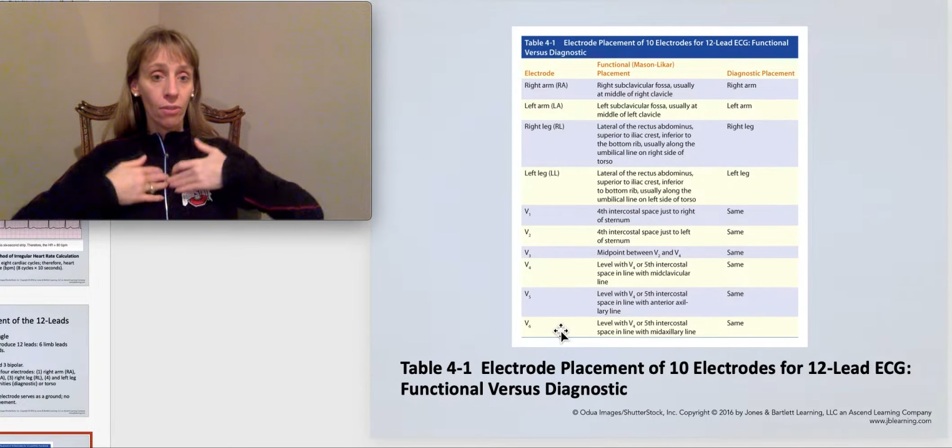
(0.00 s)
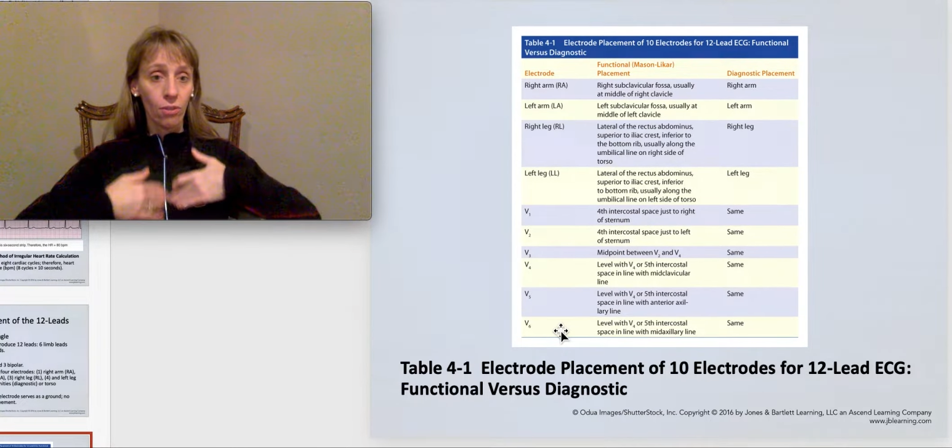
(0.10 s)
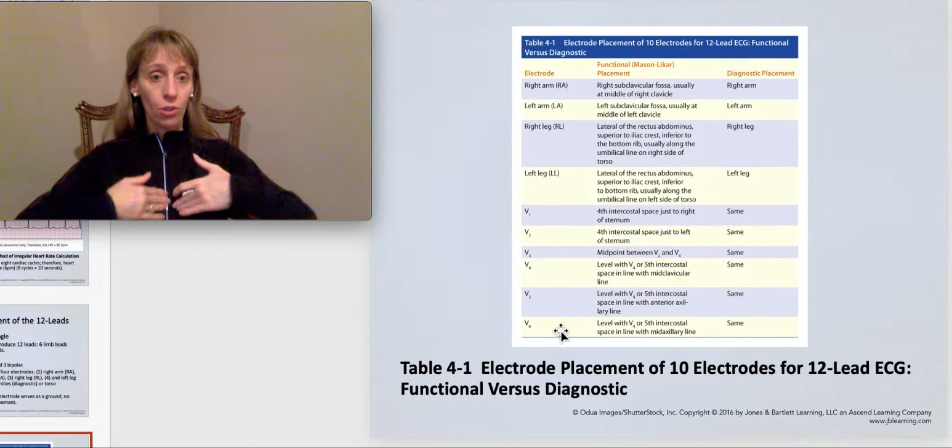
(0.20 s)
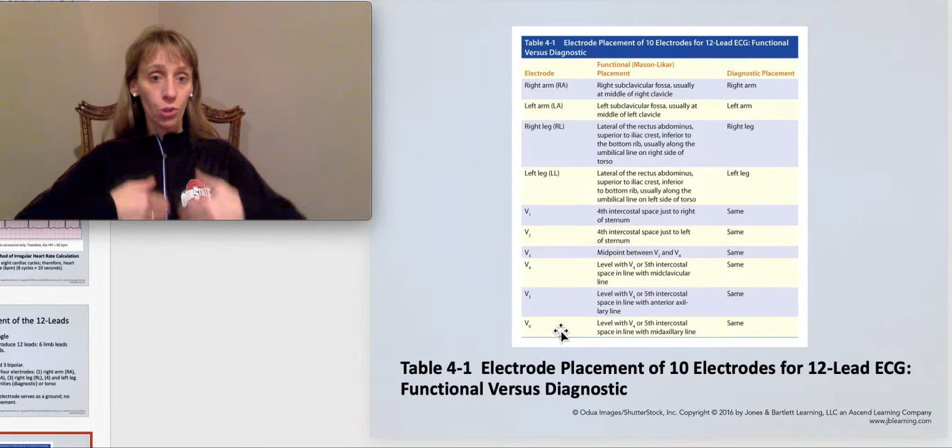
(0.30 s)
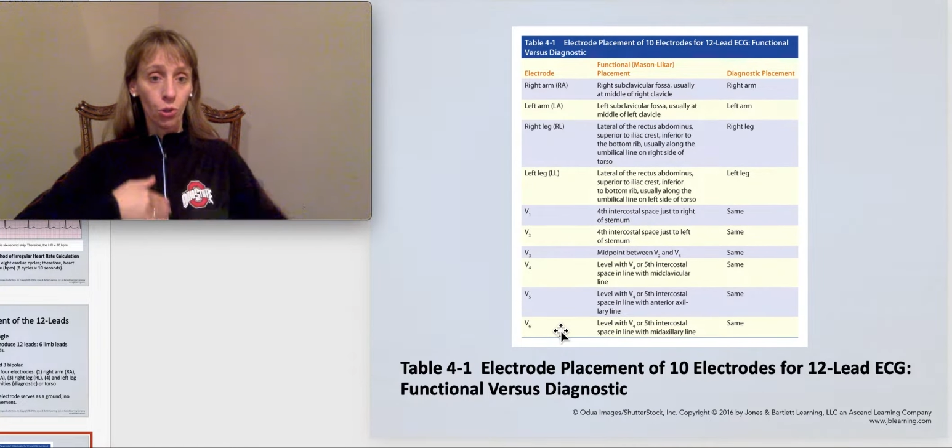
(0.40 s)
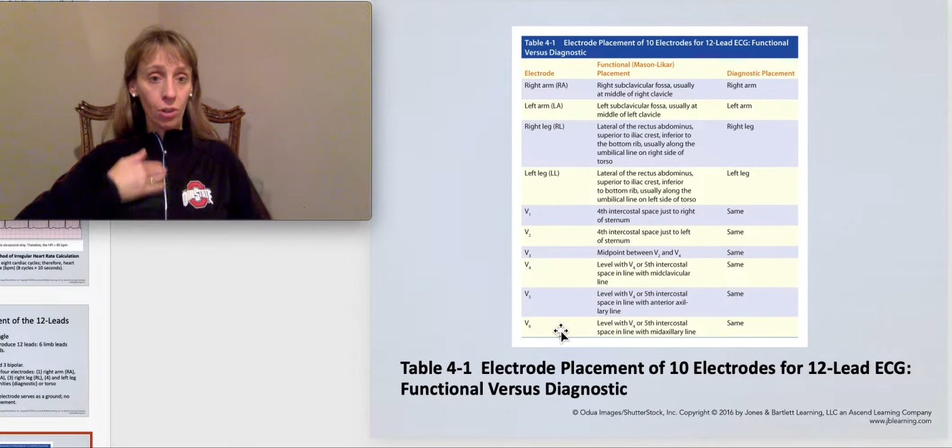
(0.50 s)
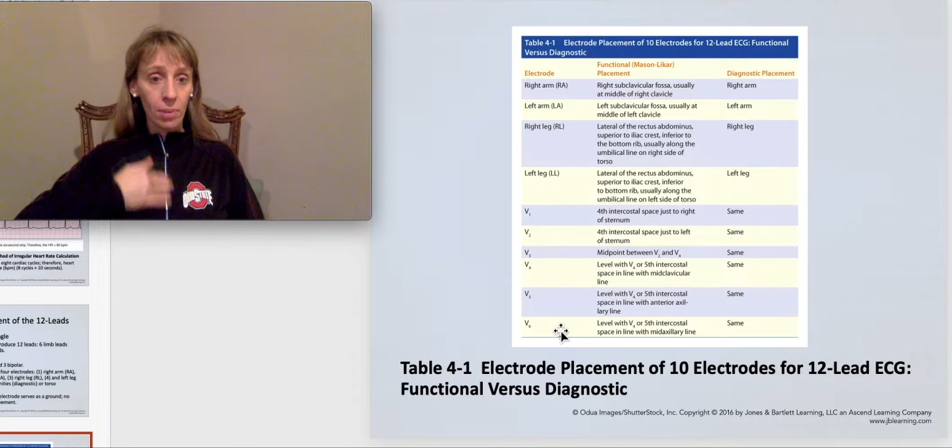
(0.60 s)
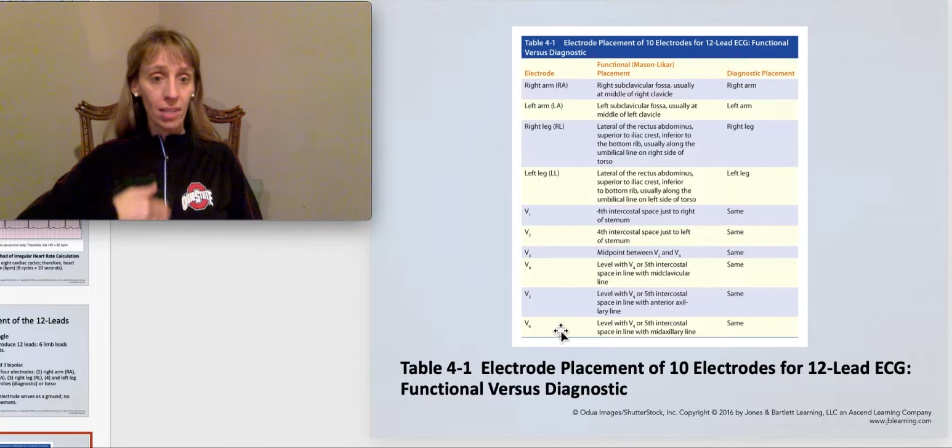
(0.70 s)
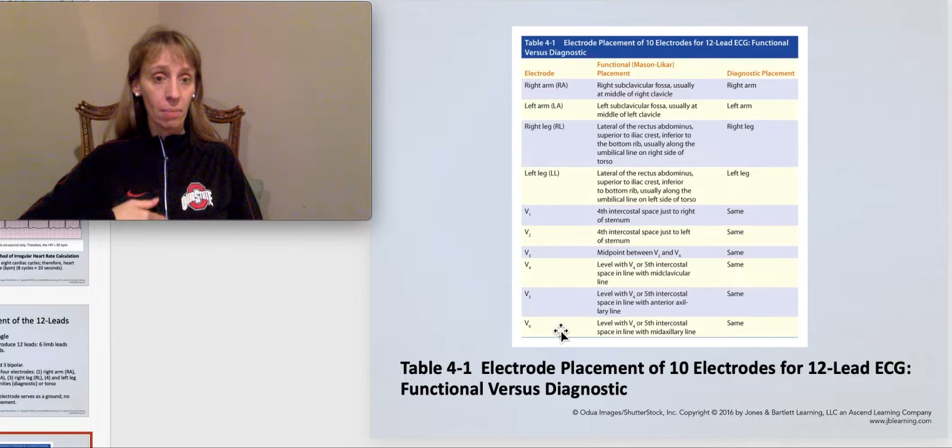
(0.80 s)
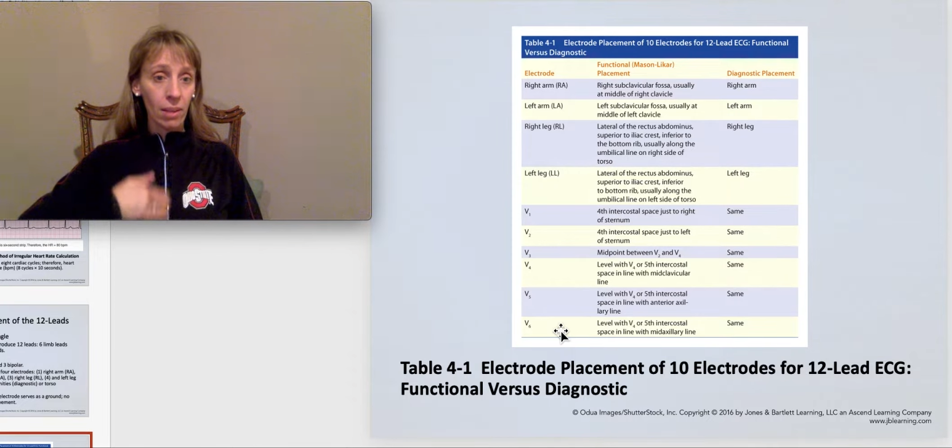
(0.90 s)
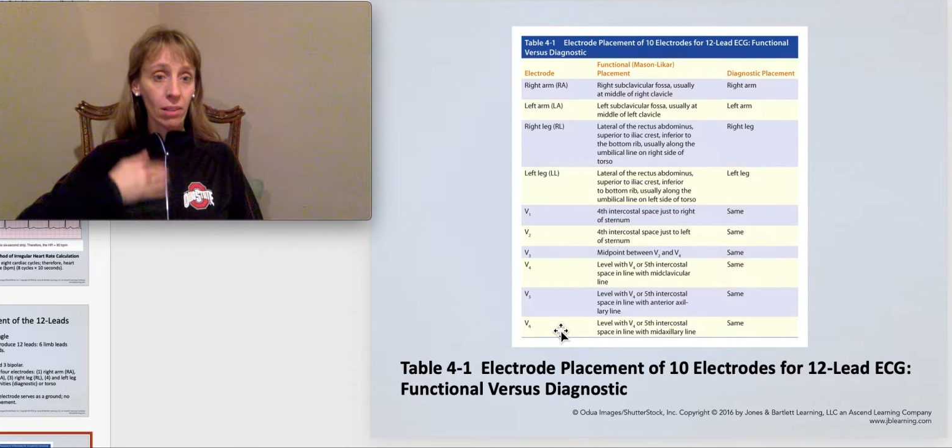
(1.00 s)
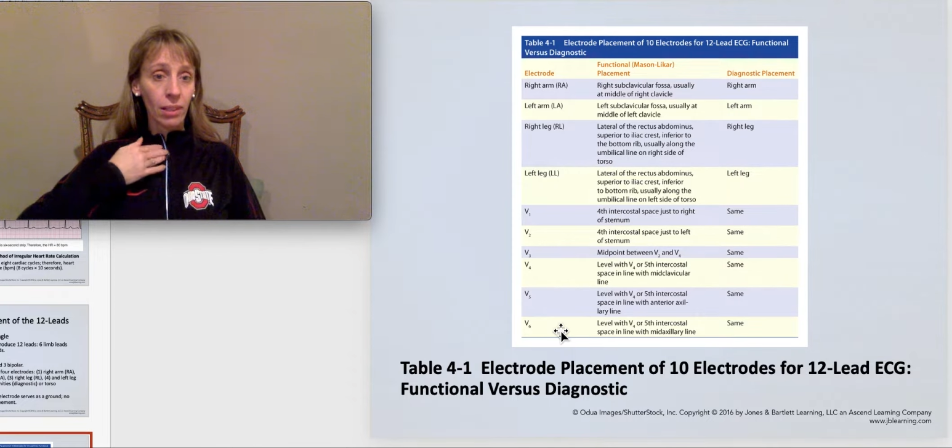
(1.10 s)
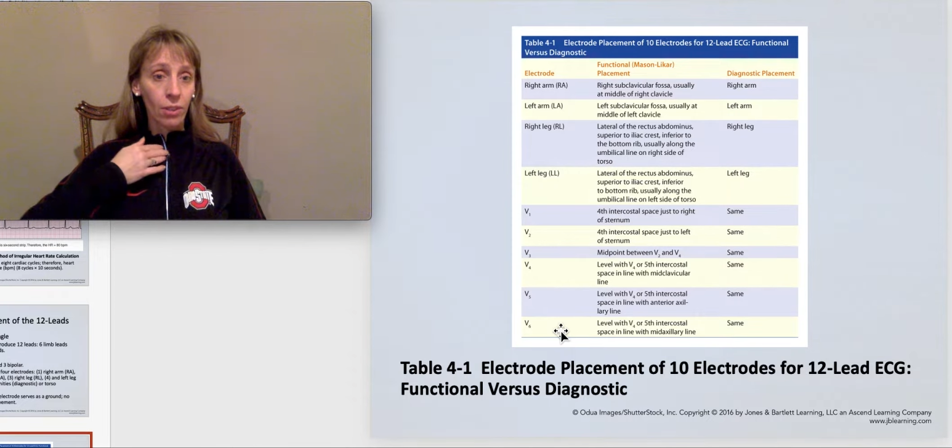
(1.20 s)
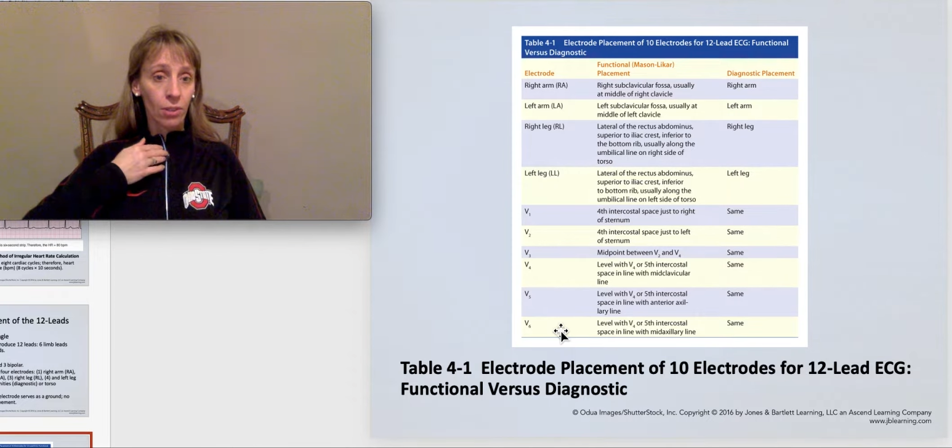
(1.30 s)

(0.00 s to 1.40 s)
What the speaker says: the sternum is in the middle here,